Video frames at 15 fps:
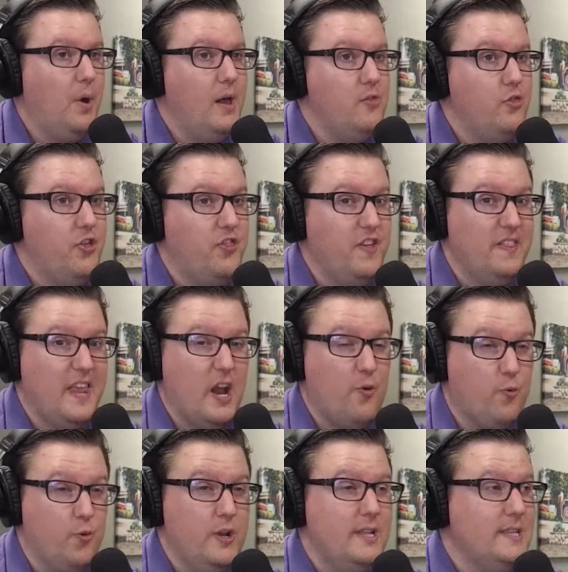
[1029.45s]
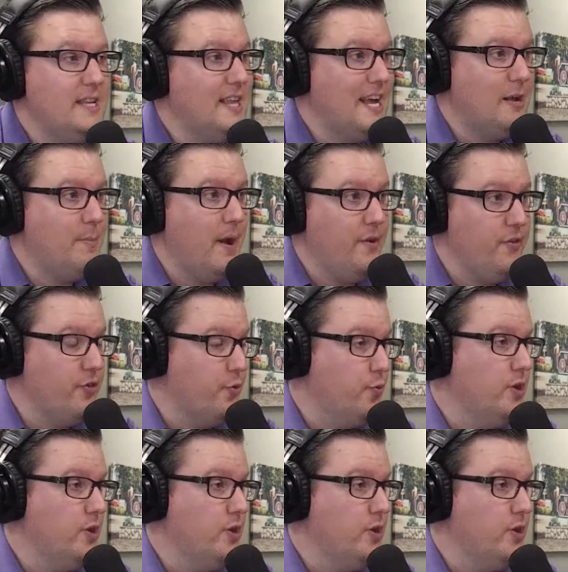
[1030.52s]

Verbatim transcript: but the thing that I really like about it,